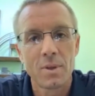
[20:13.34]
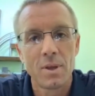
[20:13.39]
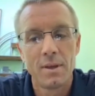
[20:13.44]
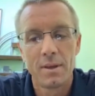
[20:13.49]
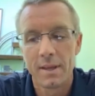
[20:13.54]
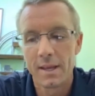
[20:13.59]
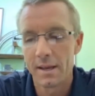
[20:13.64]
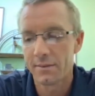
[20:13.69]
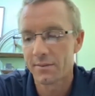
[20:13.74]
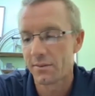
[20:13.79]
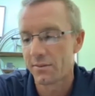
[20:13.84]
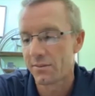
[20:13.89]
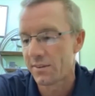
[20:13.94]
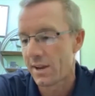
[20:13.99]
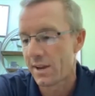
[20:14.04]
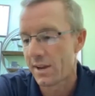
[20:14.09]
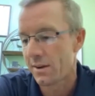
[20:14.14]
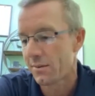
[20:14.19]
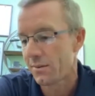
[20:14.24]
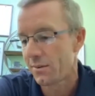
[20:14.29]
Yeah, so
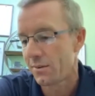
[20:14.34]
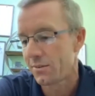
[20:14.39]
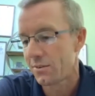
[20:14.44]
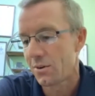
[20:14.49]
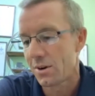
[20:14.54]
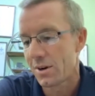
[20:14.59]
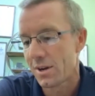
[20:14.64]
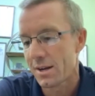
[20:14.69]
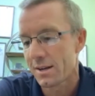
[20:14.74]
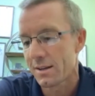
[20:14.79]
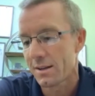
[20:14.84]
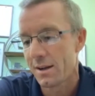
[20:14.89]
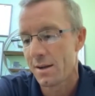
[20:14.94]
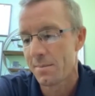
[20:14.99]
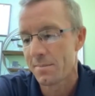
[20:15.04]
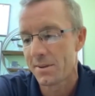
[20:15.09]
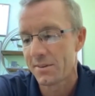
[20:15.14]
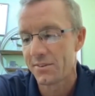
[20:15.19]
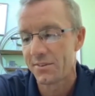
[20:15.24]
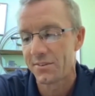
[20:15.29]
Santa Cruz Core dot
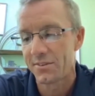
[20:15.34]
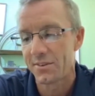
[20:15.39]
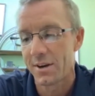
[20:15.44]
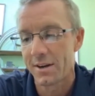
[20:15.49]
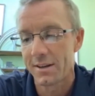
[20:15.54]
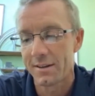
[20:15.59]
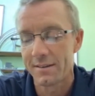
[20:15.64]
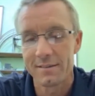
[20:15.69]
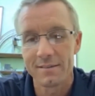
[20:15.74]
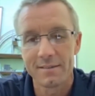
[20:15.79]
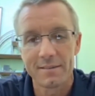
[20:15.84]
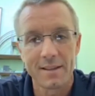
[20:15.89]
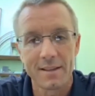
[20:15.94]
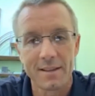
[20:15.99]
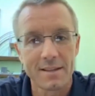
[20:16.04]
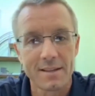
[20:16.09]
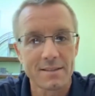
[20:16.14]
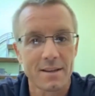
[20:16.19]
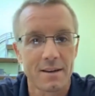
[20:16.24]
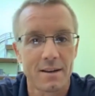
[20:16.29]
com, get you started.
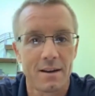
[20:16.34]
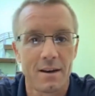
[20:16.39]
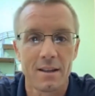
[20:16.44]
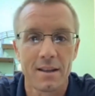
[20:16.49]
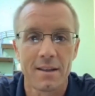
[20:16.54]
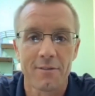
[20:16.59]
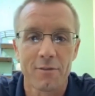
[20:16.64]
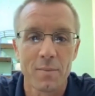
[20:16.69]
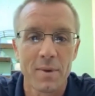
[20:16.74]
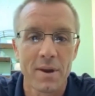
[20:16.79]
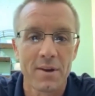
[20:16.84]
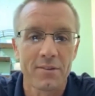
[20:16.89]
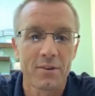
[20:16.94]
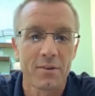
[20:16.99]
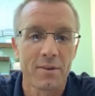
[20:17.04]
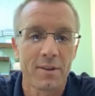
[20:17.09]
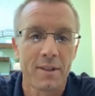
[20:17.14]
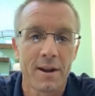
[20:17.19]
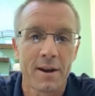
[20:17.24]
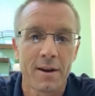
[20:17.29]
That's got all the
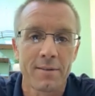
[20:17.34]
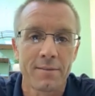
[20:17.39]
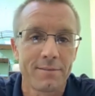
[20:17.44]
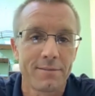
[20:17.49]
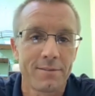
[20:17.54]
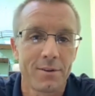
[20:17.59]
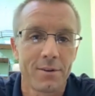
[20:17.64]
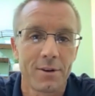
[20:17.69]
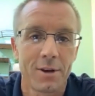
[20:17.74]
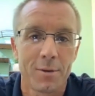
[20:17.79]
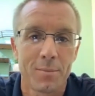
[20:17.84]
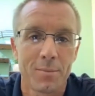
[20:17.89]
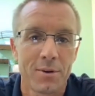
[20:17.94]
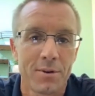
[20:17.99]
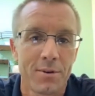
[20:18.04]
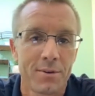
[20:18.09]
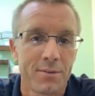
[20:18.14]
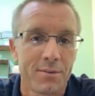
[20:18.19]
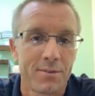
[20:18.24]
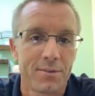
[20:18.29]
information there, phone
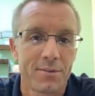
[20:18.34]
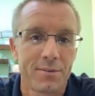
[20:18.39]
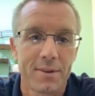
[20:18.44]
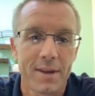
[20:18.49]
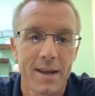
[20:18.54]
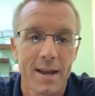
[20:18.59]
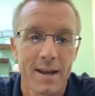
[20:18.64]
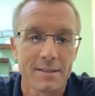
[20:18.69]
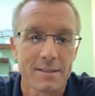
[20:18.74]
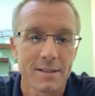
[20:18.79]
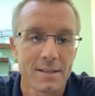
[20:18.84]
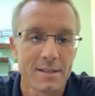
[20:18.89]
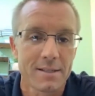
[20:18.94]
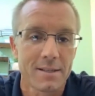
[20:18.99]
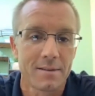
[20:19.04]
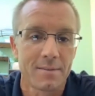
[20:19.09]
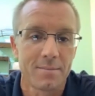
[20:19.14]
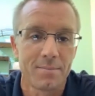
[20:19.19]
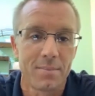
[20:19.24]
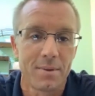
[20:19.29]
numbers, access
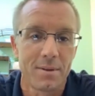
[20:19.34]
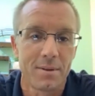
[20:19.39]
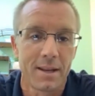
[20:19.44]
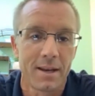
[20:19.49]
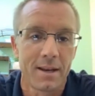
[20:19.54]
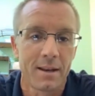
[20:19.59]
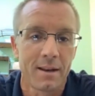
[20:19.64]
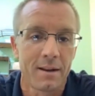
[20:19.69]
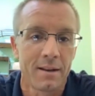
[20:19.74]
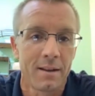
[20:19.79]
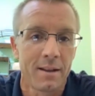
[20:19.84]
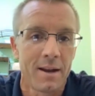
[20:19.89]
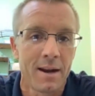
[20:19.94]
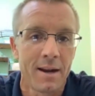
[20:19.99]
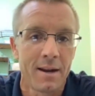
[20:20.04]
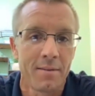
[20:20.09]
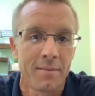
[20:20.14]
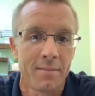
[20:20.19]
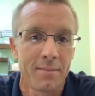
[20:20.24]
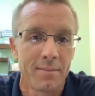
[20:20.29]
to getting
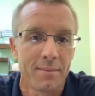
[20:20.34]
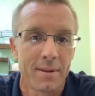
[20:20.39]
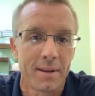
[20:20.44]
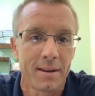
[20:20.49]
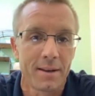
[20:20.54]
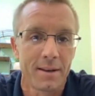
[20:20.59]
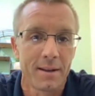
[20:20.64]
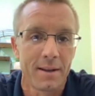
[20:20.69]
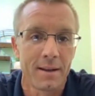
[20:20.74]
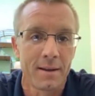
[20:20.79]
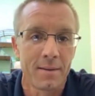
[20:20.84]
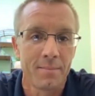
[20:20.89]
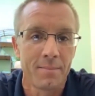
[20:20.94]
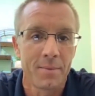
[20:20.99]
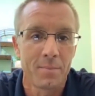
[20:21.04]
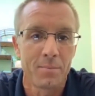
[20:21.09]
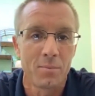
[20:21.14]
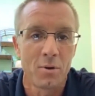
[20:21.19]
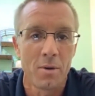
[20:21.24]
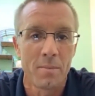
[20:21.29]
online and getting um,
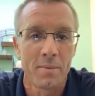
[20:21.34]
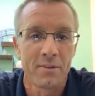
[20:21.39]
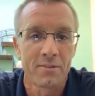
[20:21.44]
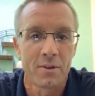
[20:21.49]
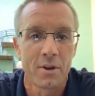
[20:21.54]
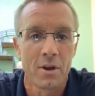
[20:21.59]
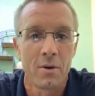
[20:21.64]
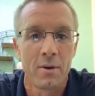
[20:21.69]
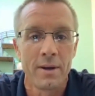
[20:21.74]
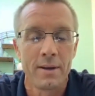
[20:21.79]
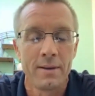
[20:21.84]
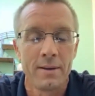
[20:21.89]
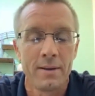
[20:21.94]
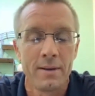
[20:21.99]
appointments going.